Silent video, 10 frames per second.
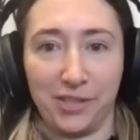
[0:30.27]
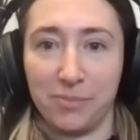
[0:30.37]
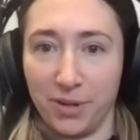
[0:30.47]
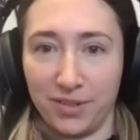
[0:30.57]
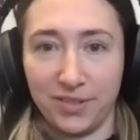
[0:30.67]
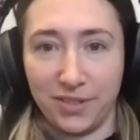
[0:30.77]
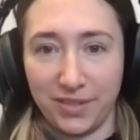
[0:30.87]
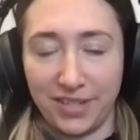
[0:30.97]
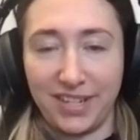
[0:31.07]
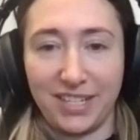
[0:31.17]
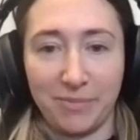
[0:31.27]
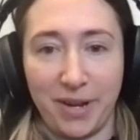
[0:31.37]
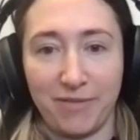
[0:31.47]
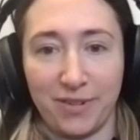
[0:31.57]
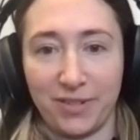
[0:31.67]
expert consultant as
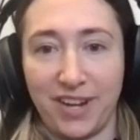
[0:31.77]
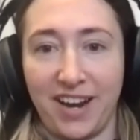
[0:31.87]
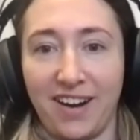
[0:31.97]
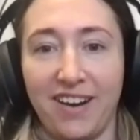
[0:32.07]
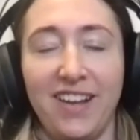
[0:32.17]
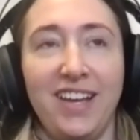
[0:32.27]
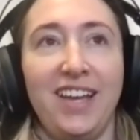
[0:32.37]
my first hire.